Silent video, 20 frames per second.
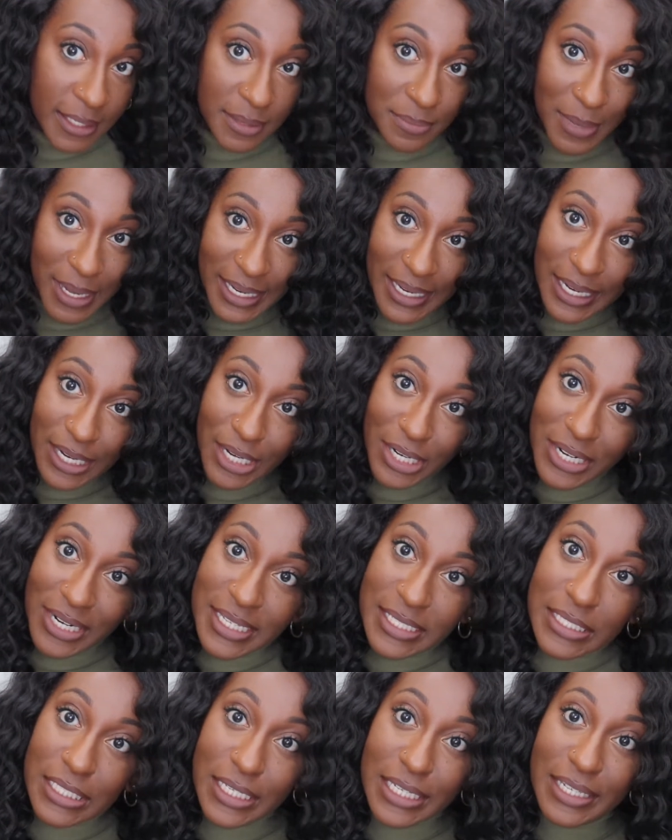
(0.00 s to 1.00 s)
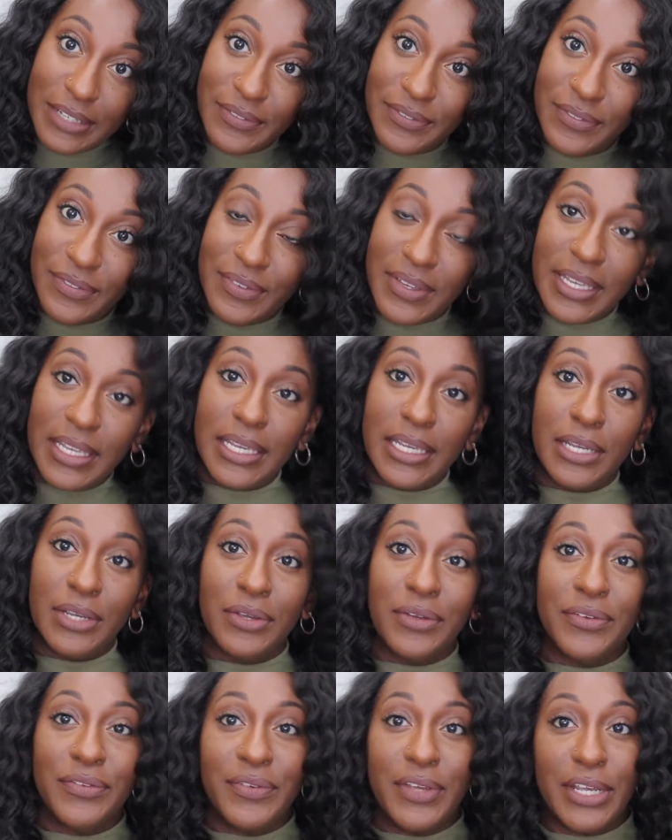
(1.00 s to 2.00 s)
My hair is looking
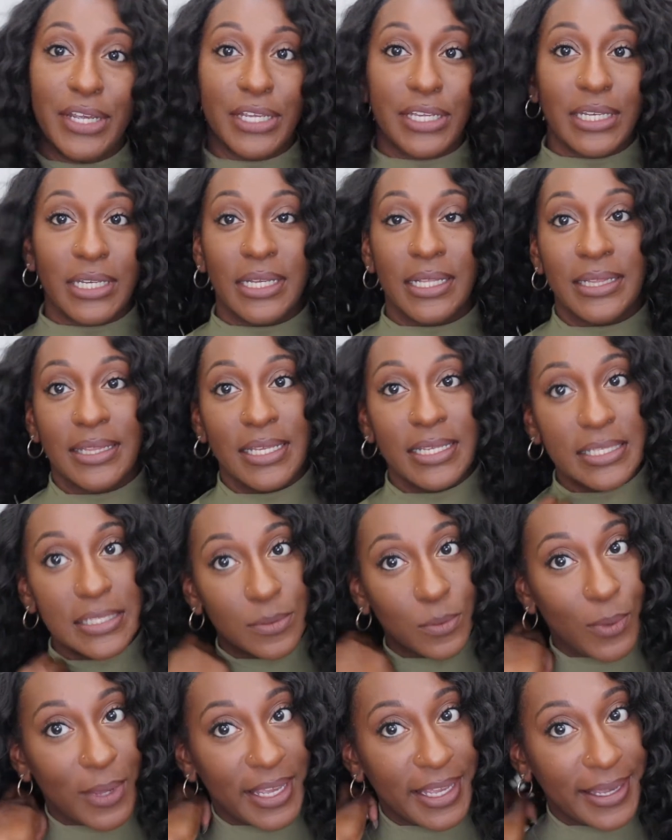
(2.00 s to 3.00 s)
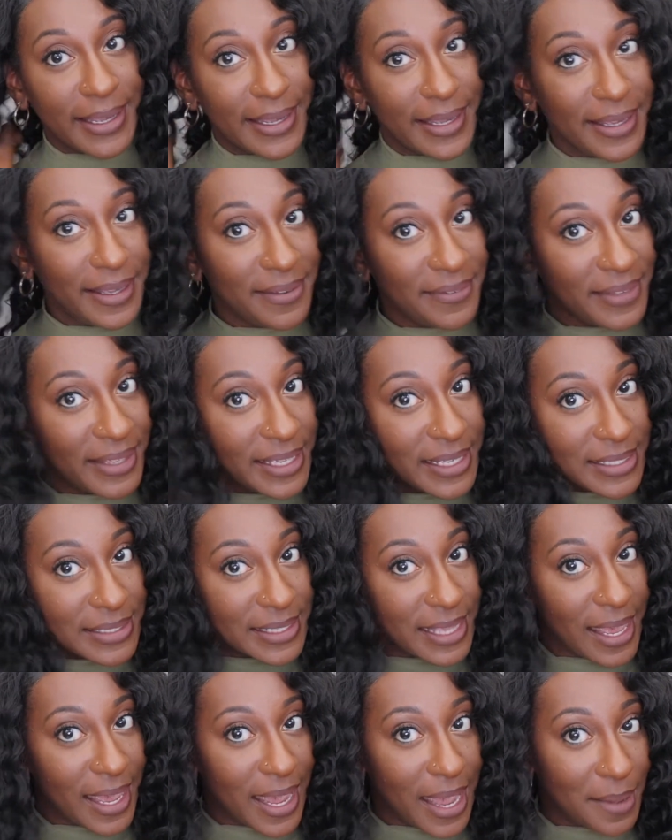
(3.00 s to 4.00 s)
very, very good. This wave
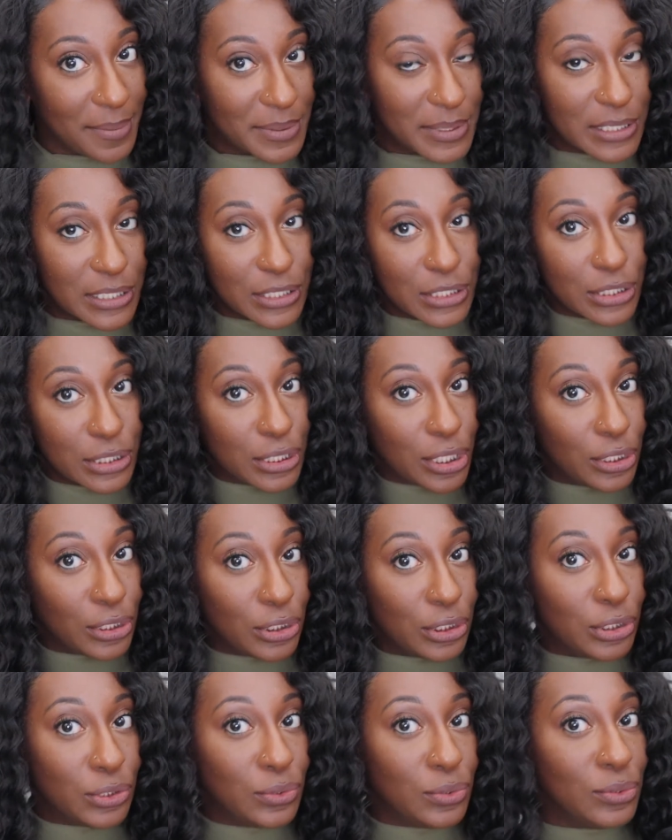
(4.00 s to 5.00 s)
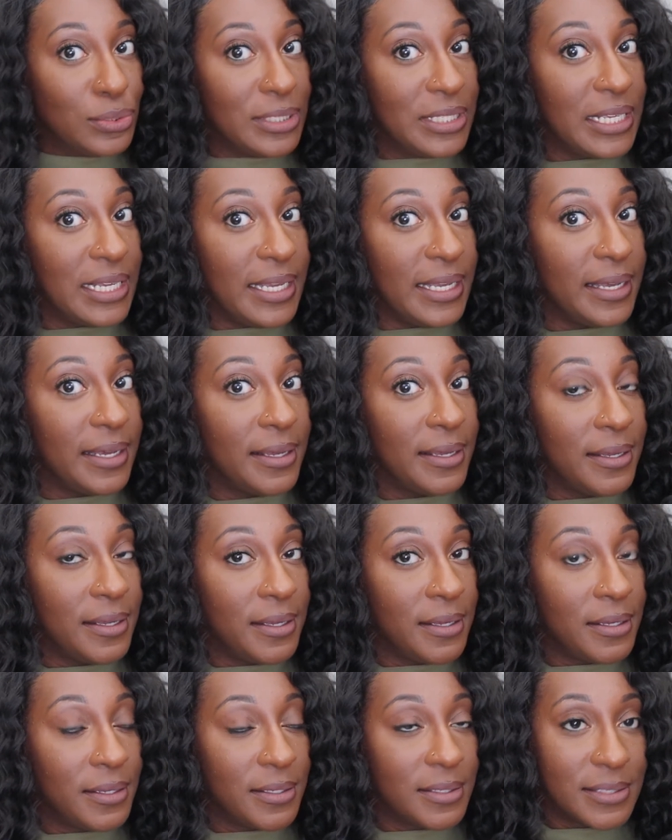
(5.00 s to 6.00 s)
is absolutely
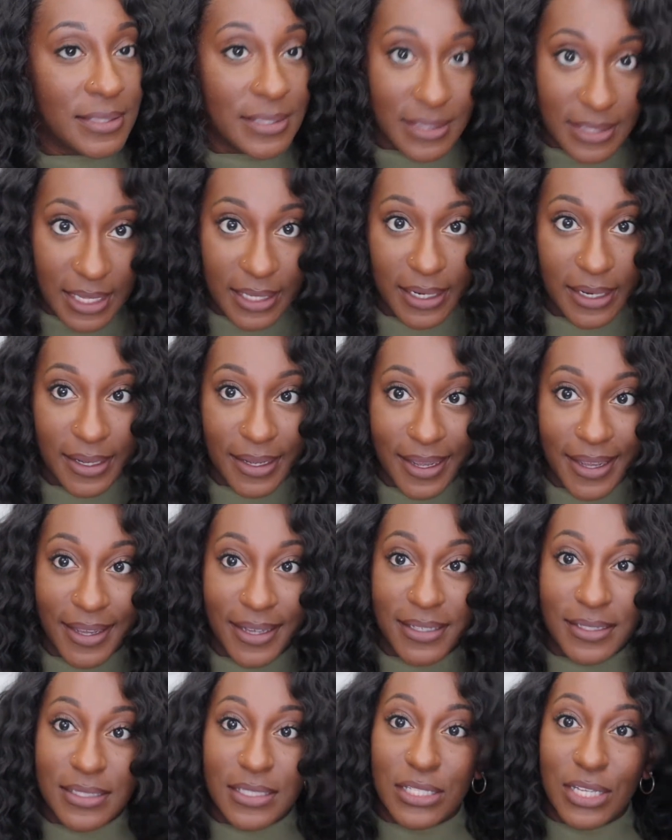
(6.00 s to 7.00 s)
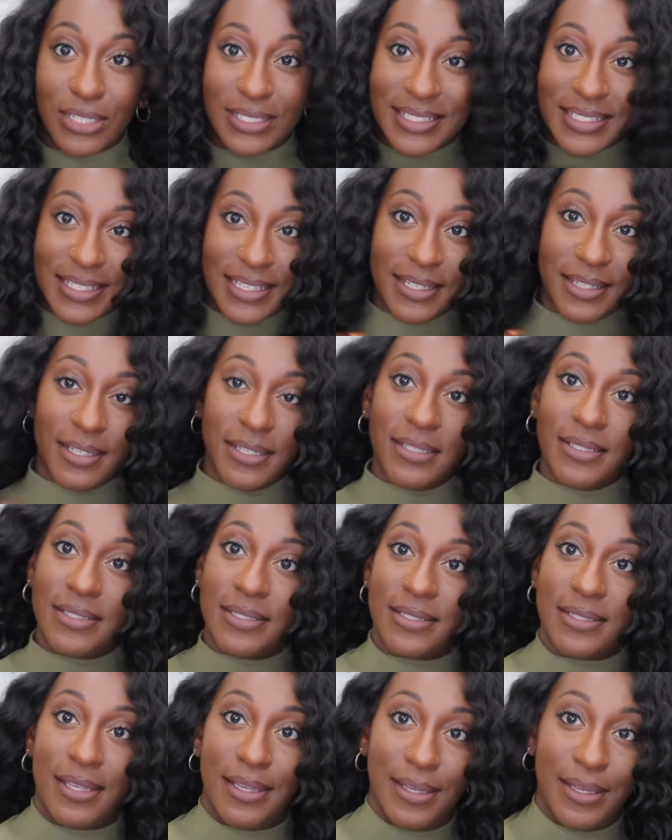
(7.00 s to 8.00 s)
stunning, guys. Y'all see
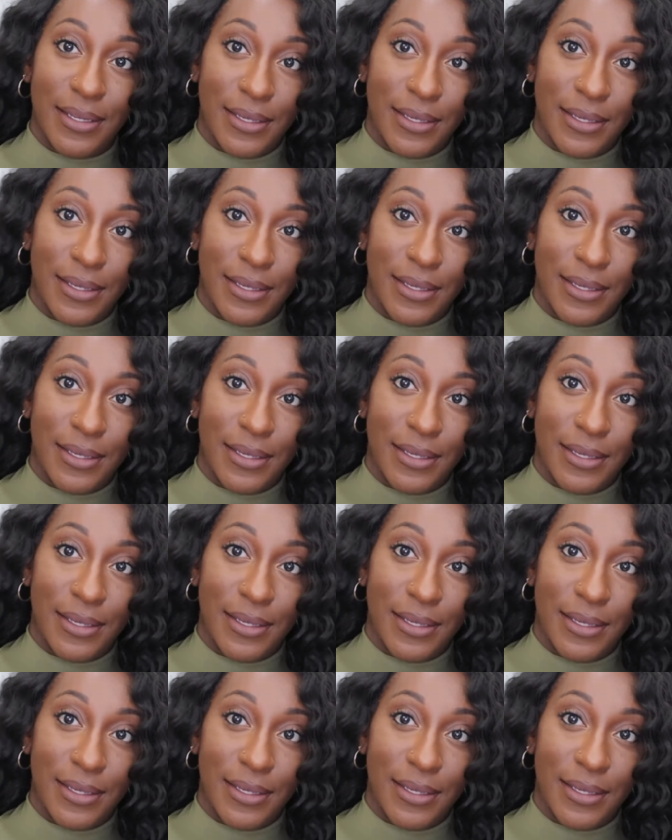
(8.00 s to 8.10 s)
this?